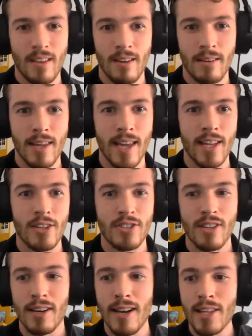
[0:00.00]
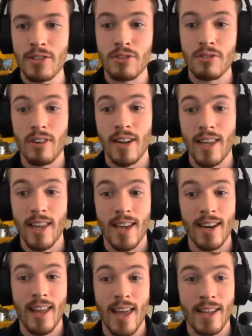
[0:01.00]
Okay, so let's try
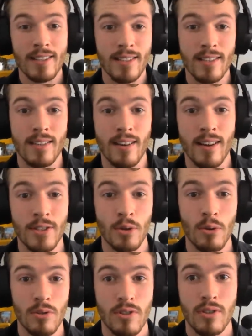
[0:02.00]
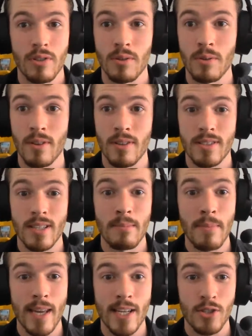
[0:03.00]
an exercise or two to
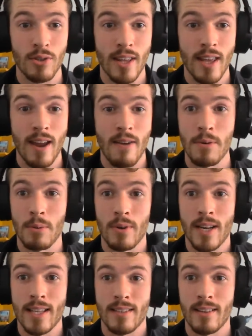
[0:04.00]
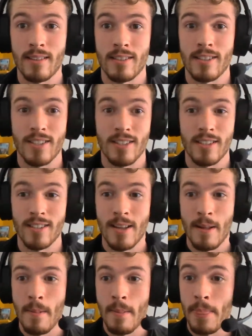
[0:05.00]
make sure that everyone has understood.
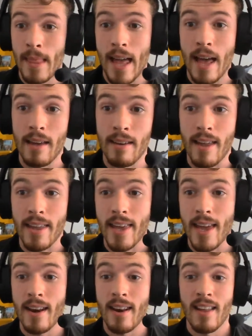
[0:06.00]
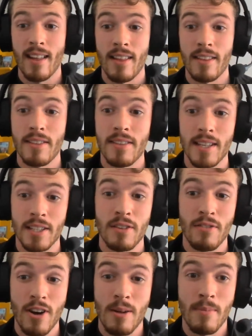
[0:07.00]
And again, thank
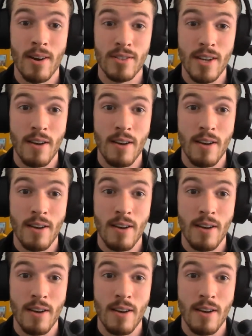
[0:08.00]
you very much,